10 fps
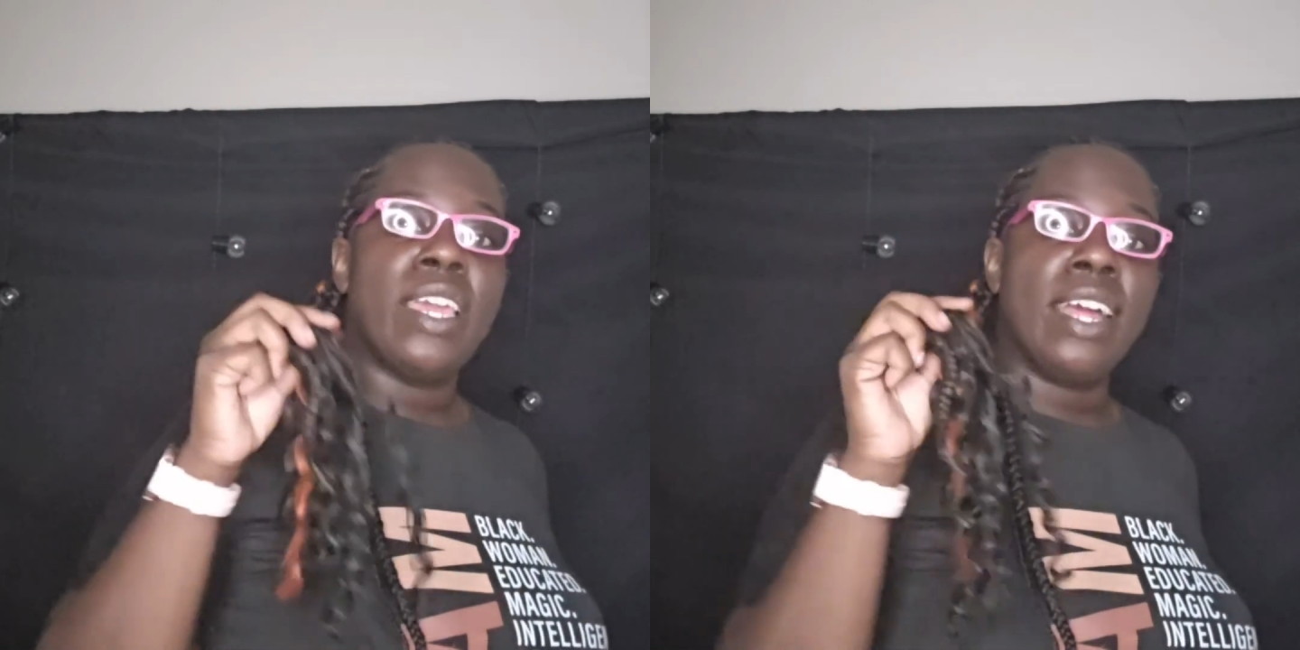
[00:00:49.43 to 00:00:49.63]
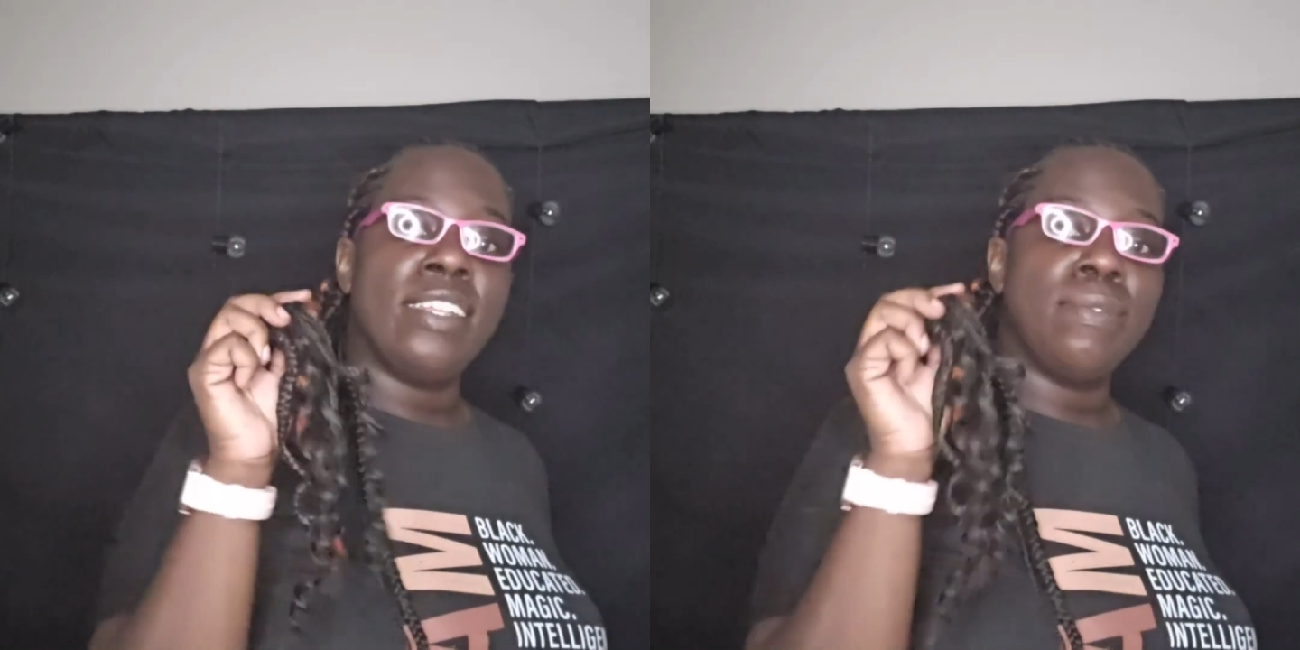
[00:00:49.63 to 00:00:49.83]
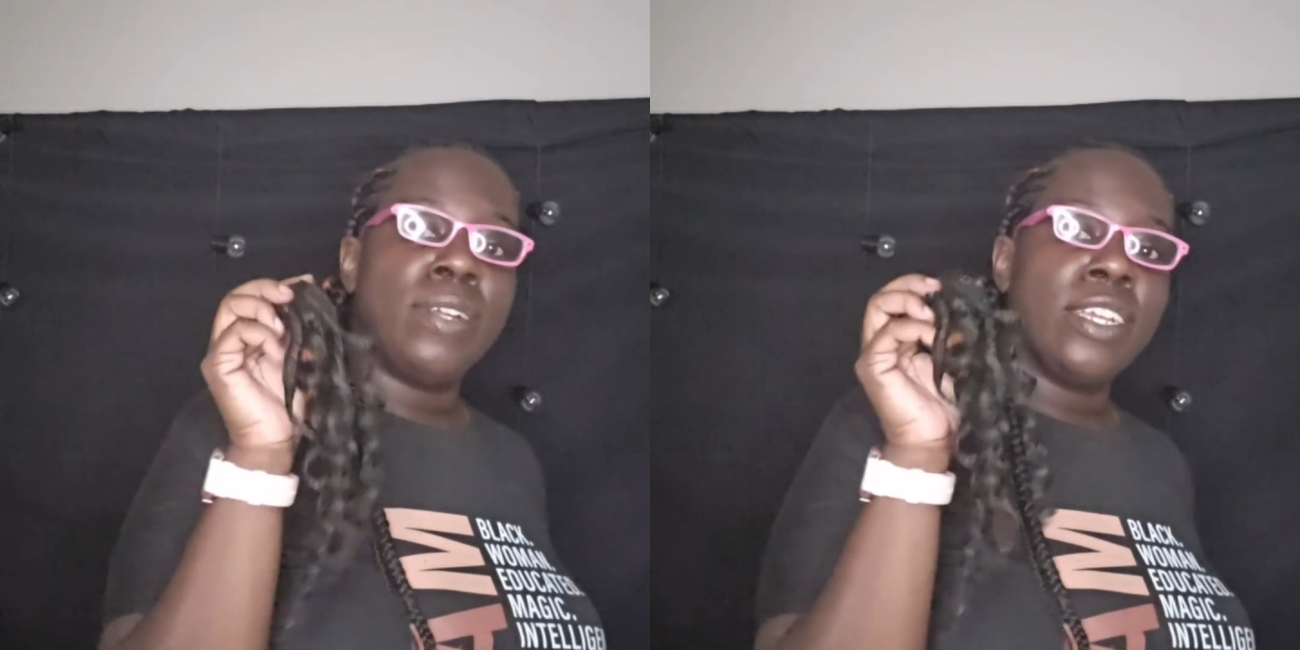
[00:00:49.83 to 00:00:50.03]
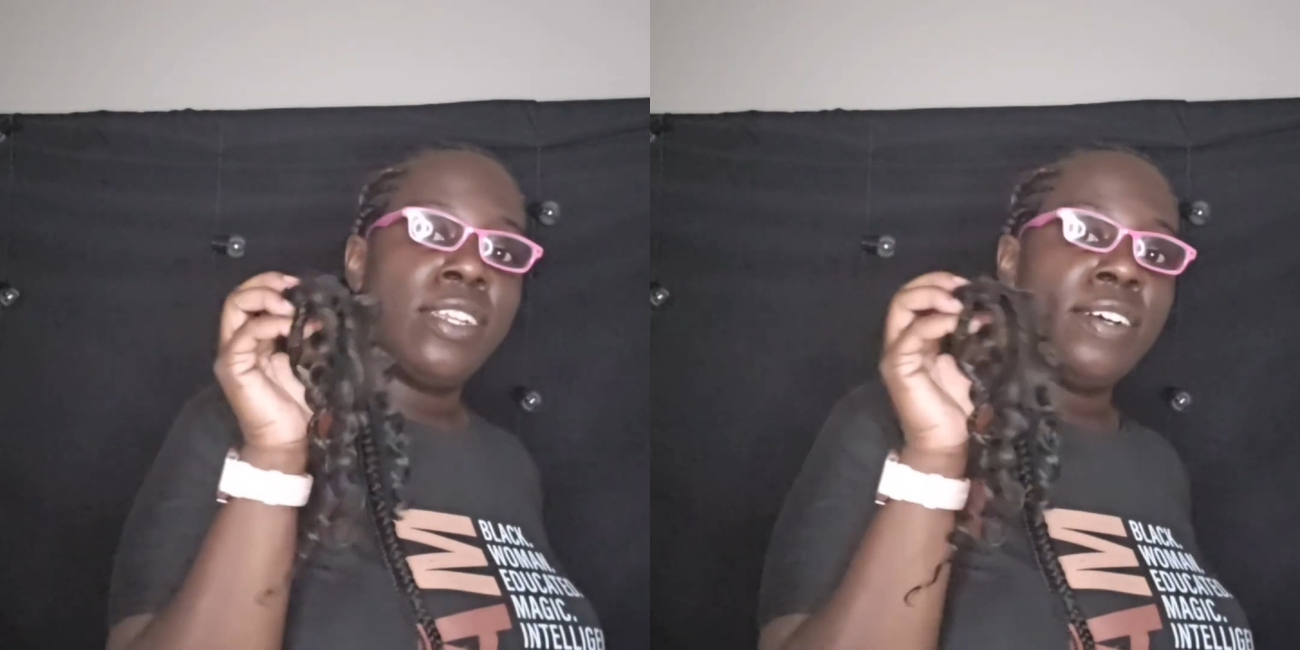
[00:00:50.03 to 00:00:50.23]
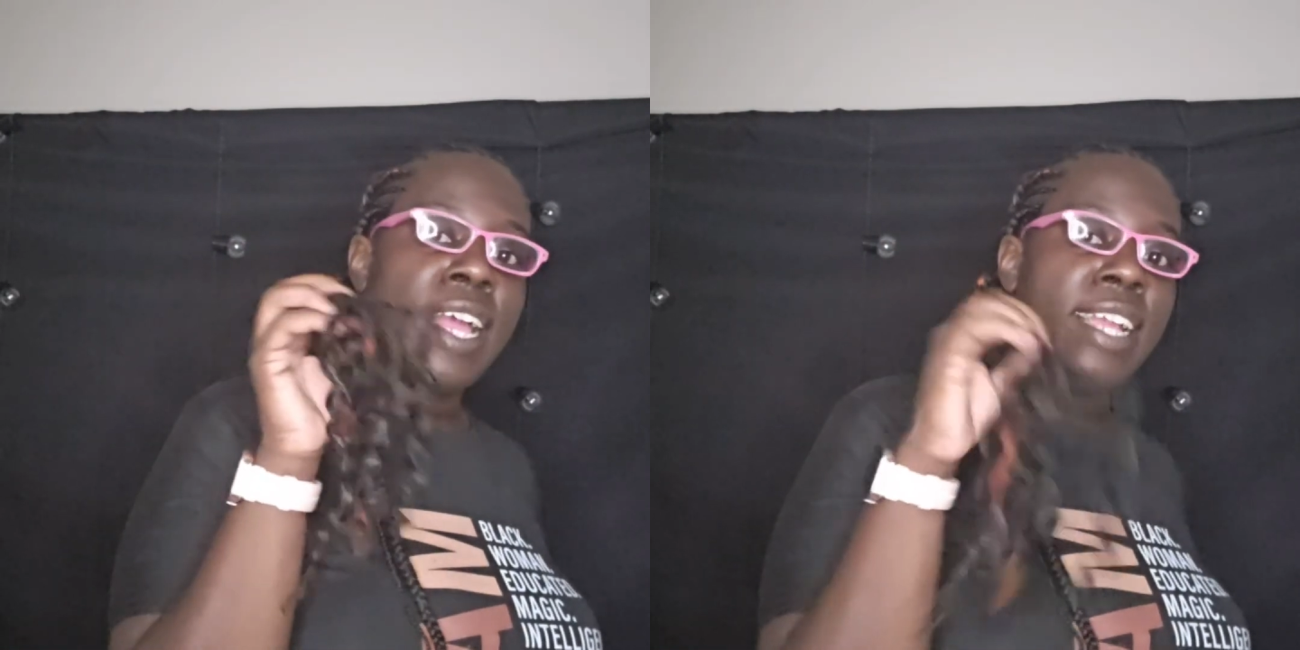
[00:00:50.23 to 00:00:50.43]
And I just want to
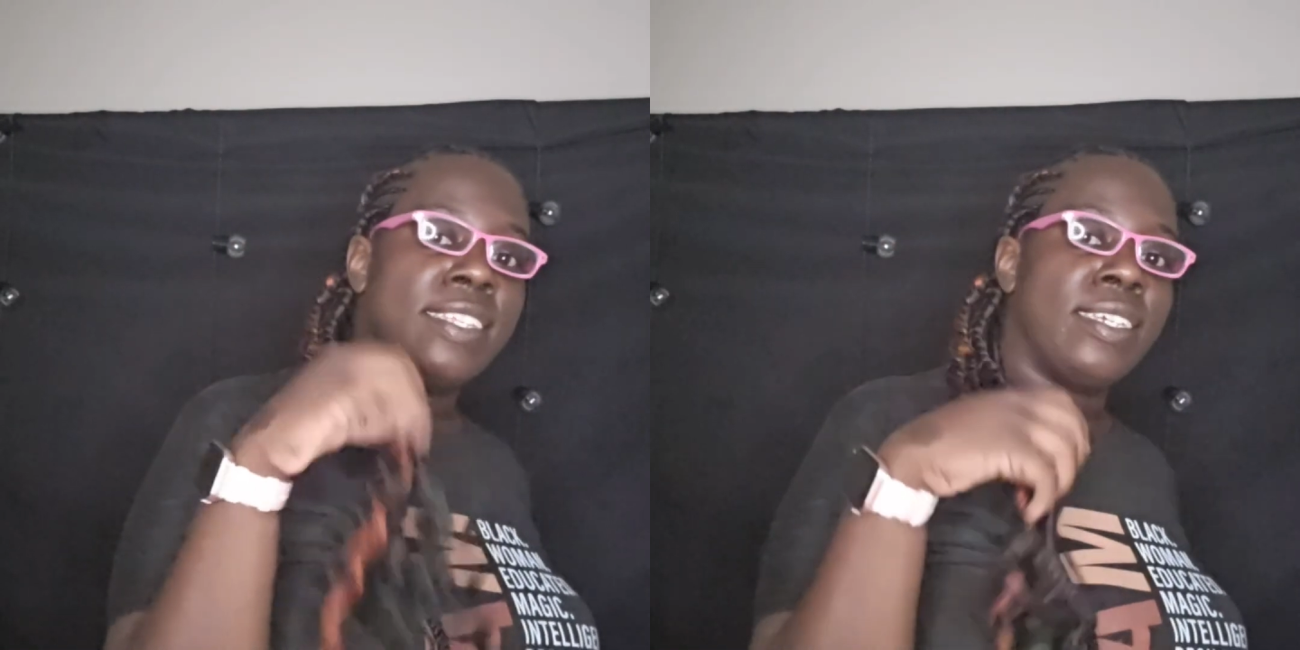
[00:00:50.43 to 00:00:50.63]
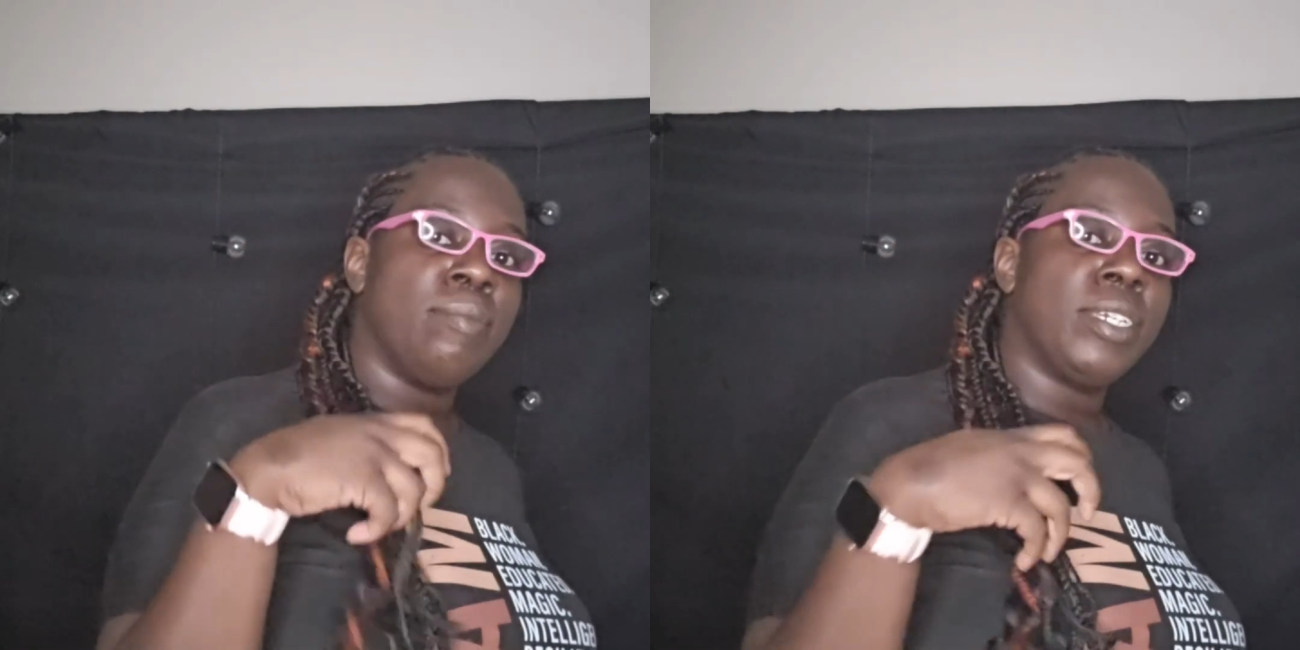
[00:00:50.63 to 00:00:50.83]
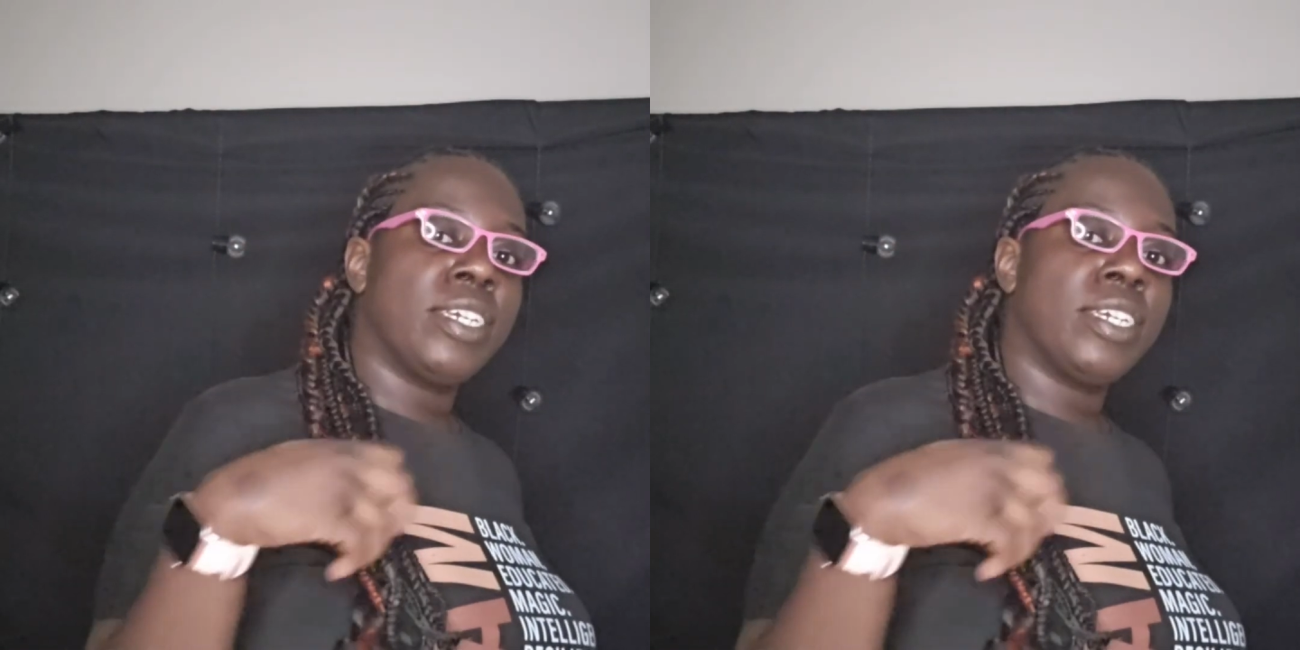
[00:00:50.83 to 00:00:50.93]
get a little accent